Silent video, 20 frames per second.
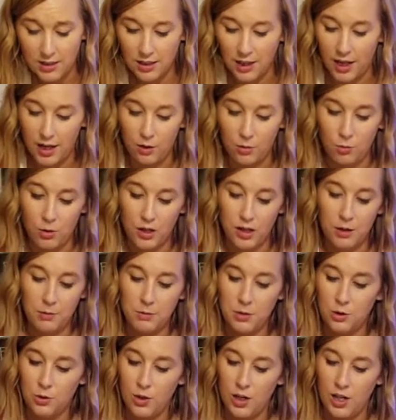like what I'm
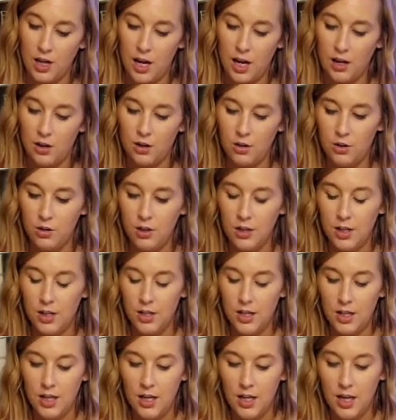doing now.
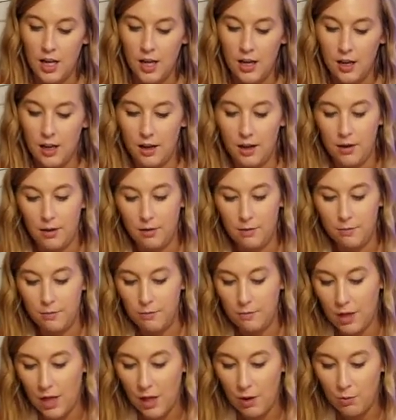
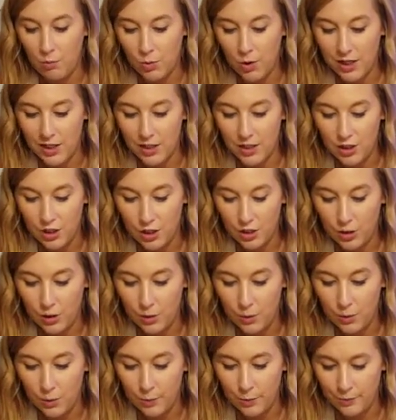And we
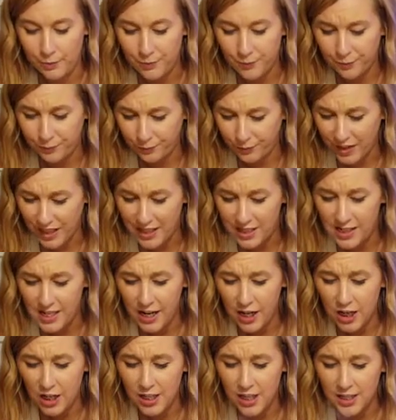do,
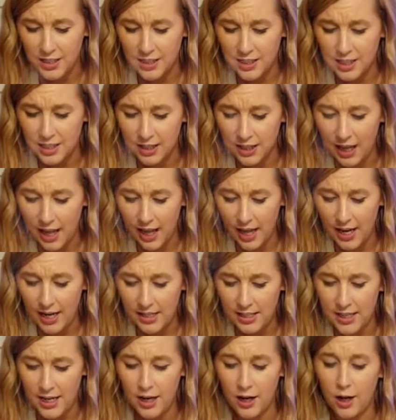Tara does clay,
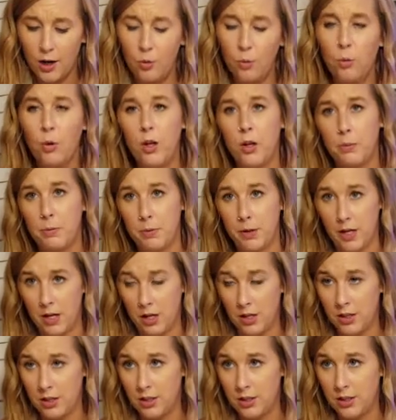Tara wood
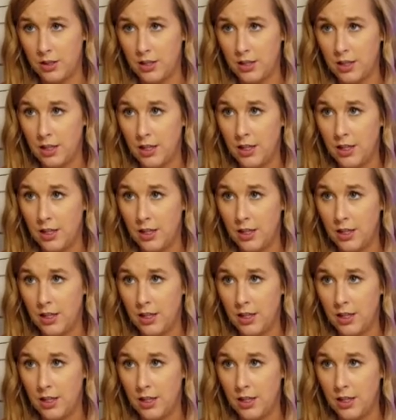burns.